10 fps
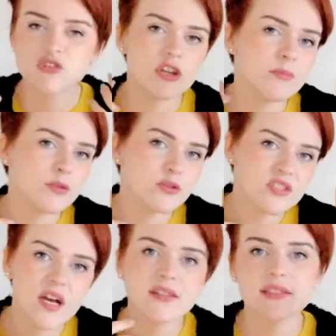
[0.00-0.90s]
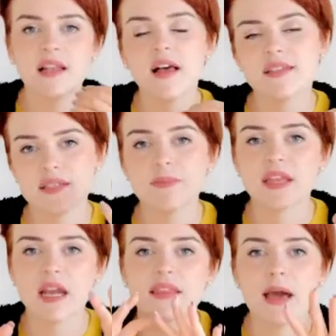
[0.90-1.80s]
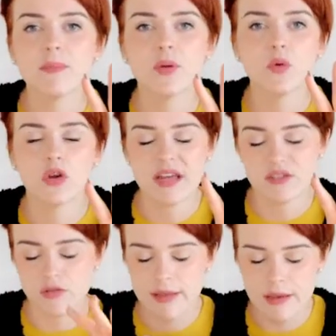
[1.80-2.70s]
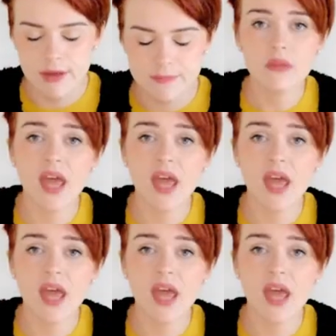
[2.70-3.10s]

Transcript: group or your dance class, something like that. Put what category they're in.